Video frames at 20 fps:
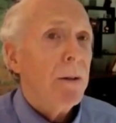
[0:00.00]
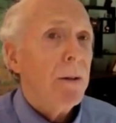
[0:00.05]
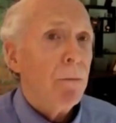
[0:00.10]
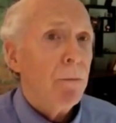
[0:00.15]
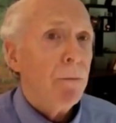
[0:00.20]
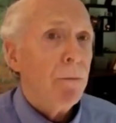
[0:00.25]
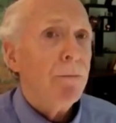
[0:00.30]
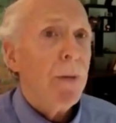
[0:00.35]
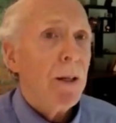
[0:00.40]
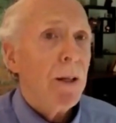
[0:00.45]

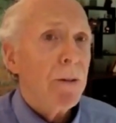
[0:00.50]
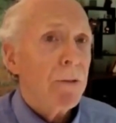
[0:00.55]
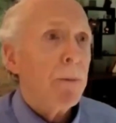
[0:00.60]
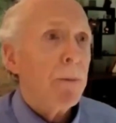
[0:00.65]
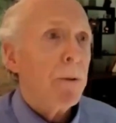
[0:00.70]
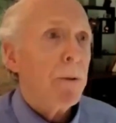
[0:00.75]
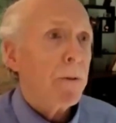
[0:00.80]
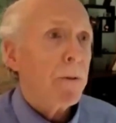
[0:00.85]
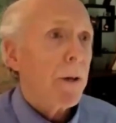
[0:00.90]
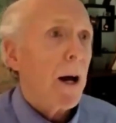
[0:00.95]
and he
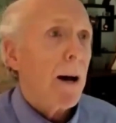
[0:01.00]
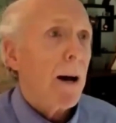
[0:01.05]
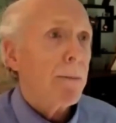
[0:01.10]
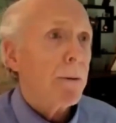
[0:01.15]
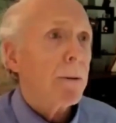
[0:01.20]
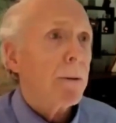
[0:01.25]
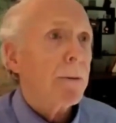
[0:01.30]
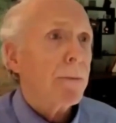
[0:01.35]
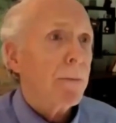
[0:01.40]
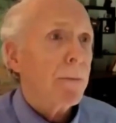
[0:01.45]
messed up his
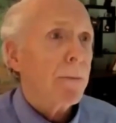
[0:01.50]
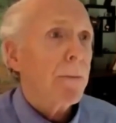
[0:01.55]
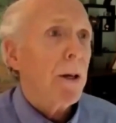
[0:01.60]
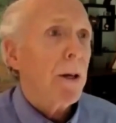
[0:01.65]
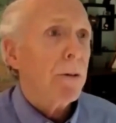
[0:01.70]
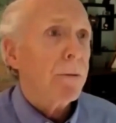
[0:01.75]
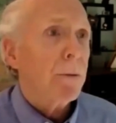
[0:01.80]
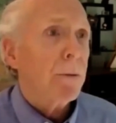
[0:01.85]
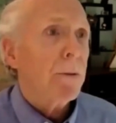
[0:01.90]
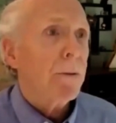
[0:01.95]
copper
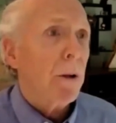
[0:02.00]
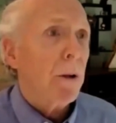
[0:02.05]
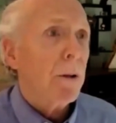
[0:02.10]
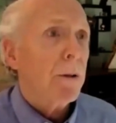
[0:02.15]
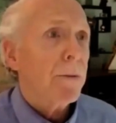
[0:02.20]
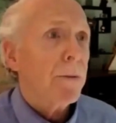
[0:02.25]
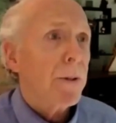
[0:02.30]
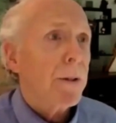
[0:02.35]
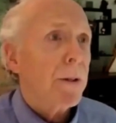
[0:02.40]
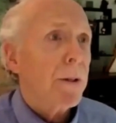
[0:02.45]
as a
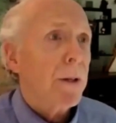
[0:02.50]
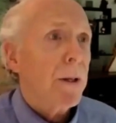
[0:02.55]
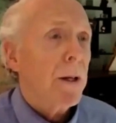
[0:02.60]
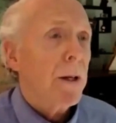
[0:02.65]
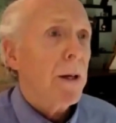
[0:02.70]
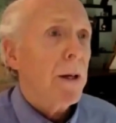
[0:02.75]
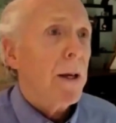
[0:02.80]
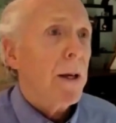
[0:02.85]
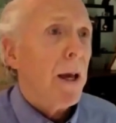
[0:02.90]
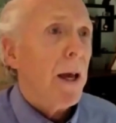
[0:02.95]
result of it.